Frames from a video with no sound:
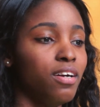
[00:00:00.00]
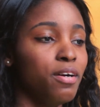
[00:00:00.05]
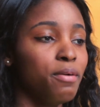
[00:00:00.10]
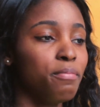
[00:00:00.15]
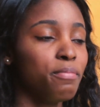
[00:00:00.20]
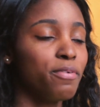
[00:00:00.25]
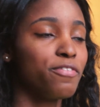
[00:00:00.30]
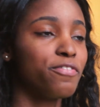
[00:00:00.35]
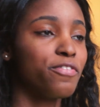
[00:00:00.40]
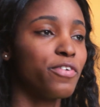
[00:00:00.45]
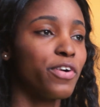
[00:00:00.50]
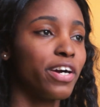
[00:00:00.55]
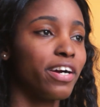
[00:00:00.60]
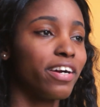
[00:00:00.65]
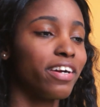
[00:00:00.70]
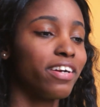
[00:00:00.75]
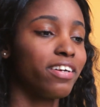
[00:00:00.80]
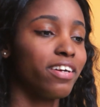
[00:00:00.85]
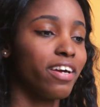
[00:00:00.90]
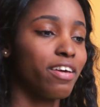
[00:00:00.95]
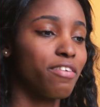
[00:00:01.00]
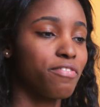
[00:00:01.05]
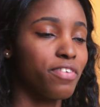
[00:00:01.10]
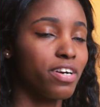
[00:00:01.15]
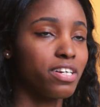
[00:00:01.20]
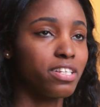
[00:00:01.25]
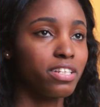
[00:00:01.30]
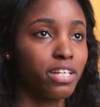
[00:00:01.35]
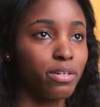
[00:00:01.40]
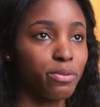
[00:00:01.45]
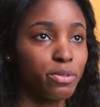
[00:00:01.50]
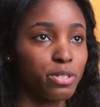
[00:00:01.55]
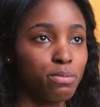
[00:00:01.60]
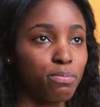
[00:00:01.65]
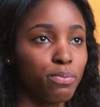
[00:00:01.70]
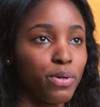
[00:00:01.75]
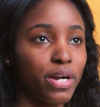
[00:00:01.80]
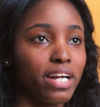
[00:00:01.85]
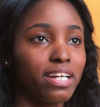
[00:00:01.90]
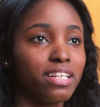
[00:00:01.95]
Before I found out I was
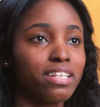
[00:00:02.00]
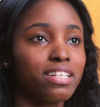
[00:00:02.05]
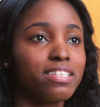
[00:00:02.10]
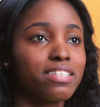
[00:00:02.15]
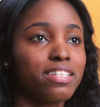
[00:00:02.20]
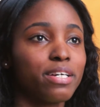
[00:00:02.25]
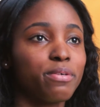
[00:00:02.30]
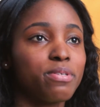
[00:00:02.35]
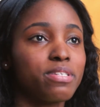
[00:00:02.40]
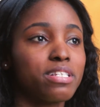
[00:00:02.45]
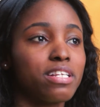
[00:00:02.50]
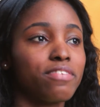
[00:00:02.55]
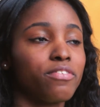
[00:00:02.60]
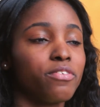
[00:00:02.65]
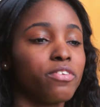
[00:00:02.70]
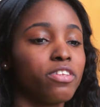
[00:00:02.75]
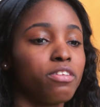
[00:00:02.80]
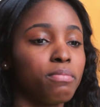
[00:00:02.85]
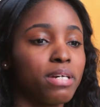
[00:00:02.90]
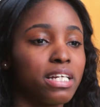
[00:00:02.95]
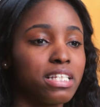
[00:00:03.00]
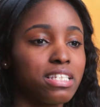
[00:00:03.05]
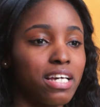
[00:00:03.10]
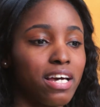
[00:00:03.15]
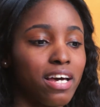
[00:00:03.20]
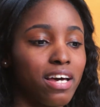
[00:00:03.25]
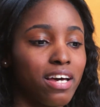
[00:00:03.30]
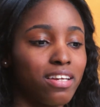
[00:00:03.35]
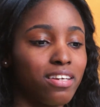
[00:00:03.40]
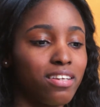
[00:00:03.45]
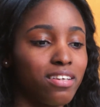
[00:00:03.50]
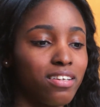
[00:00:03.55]
pregnant, I was living with my dad.